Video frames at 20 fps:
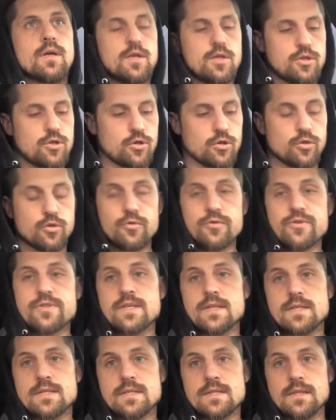you're
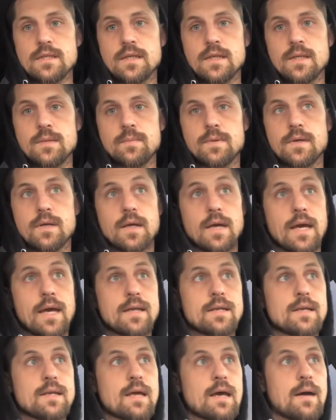losing sleep,
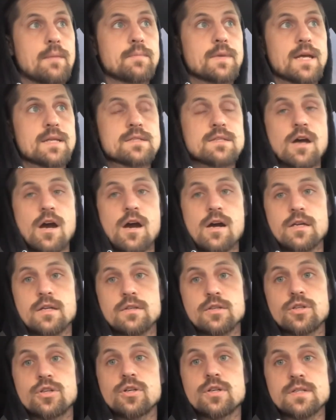and I'm not
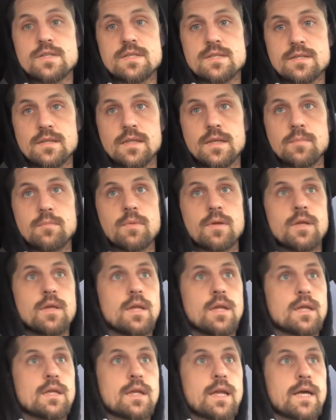talking good sleep
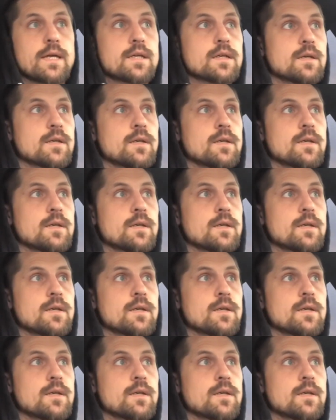like